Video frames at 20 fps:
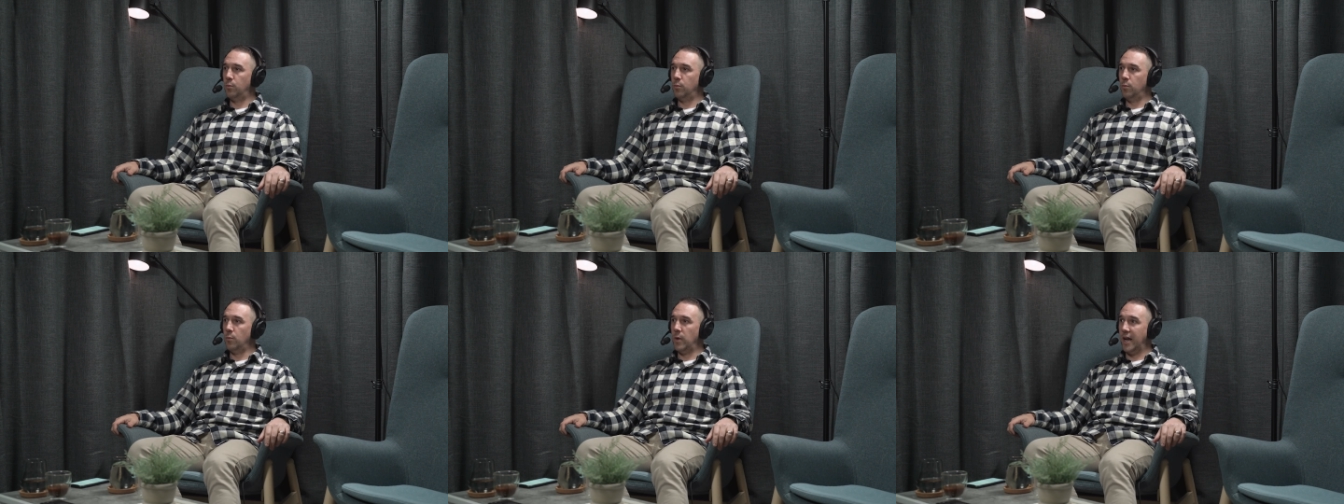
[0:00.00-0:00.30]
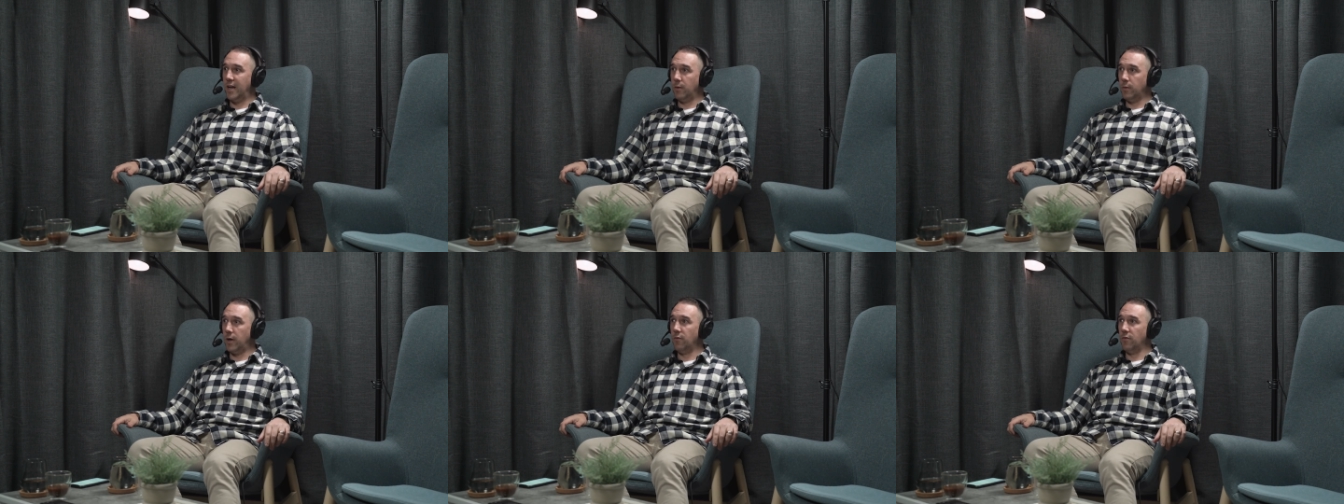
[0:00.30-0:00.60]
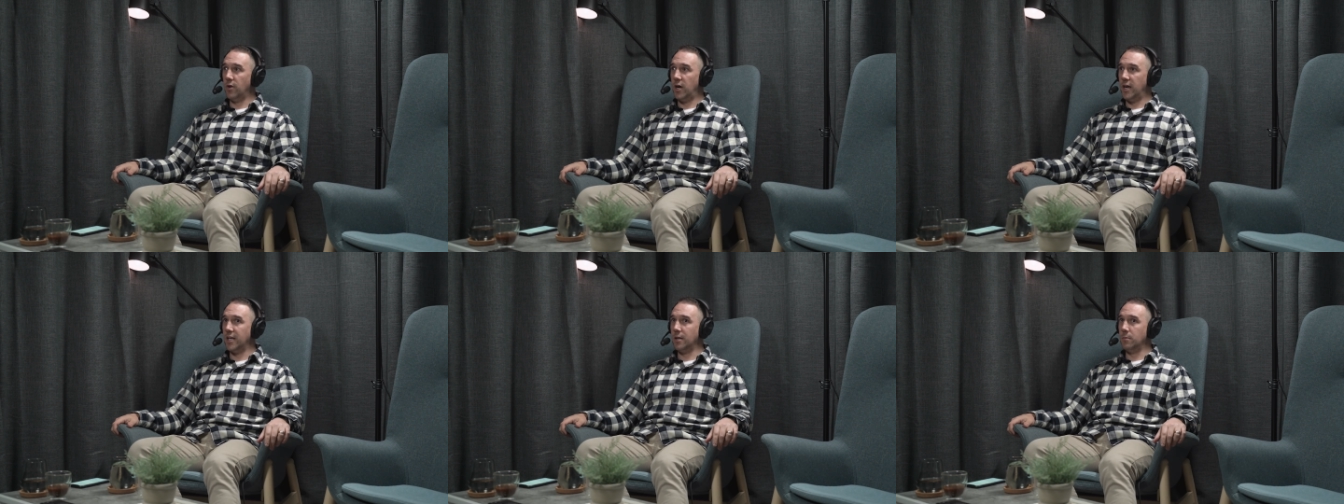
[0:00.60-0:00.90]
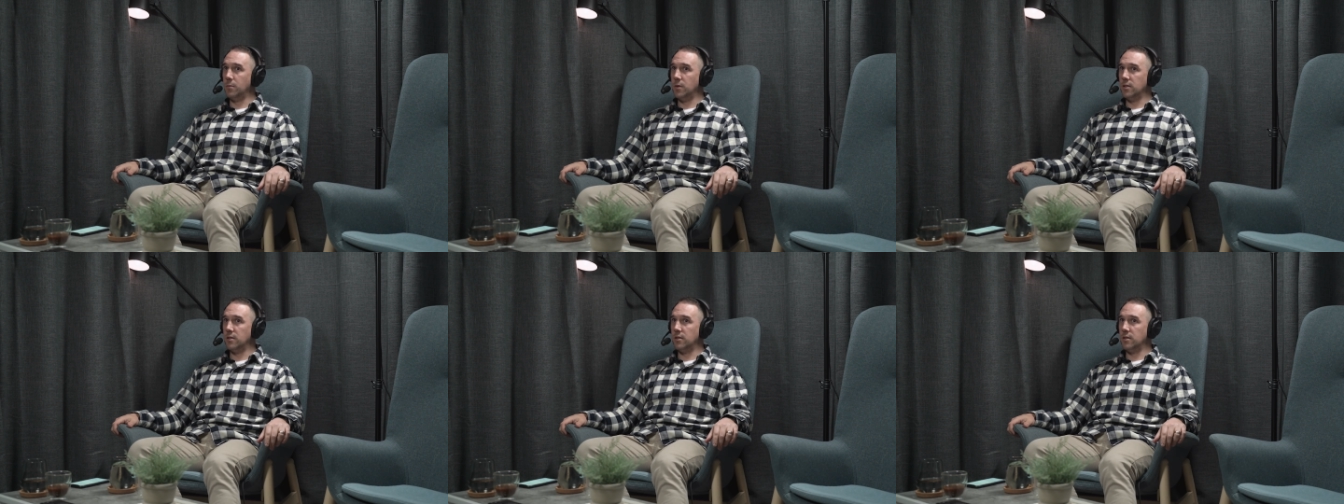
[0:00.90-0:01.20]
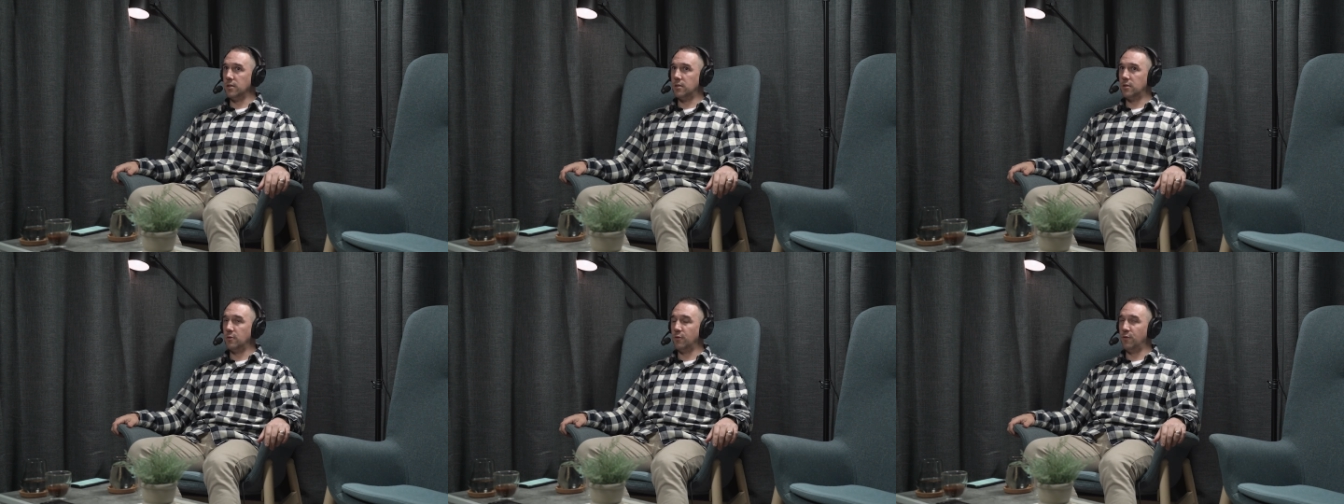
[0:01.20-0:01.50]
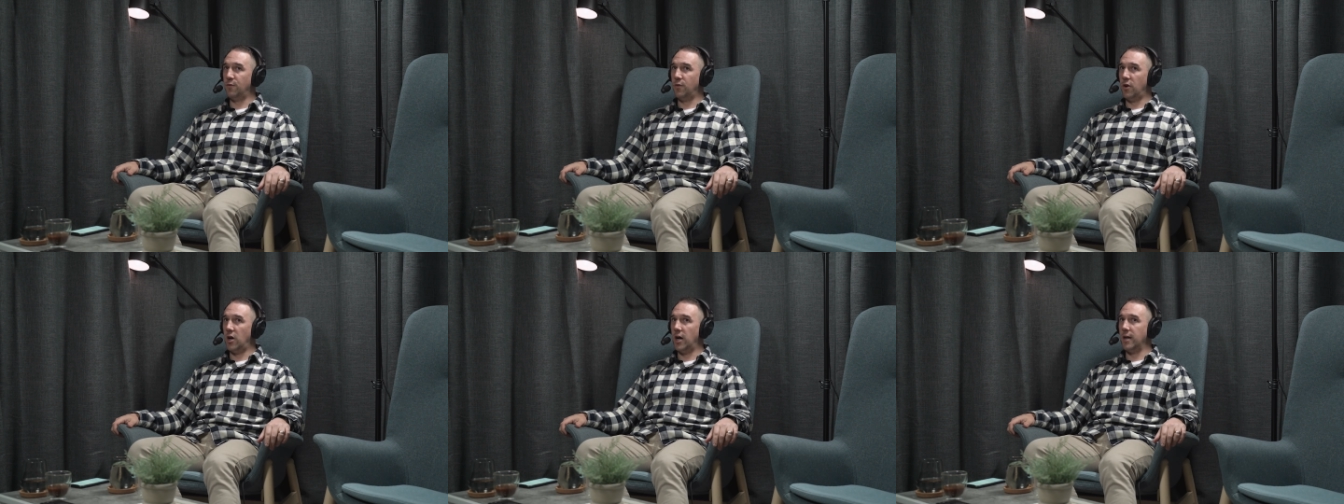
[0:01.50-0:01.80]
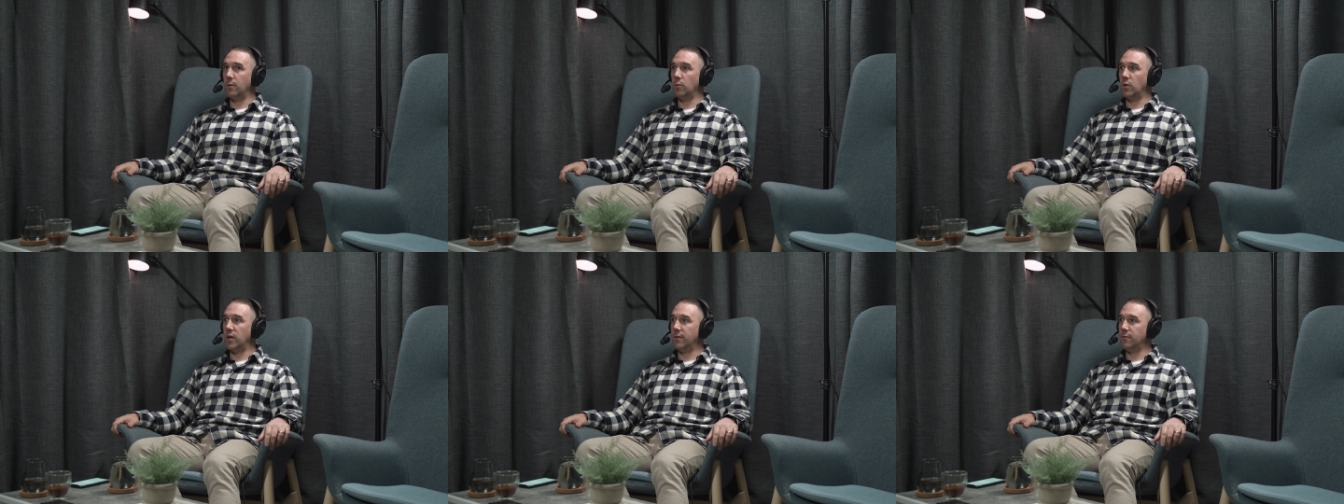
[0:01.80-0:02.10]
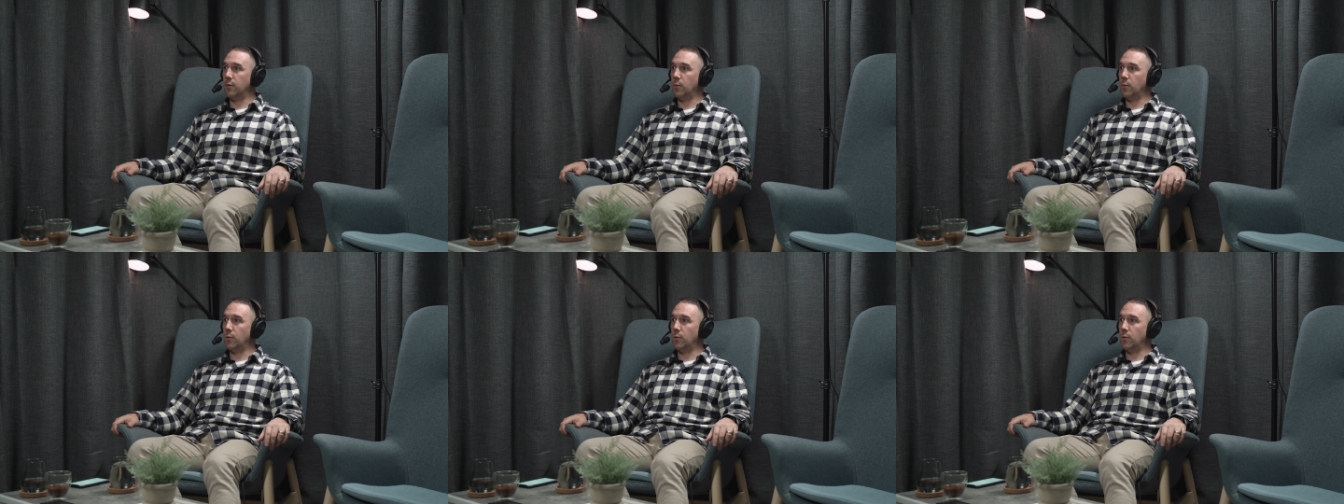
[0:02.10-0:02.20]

anyone running a business to find whatever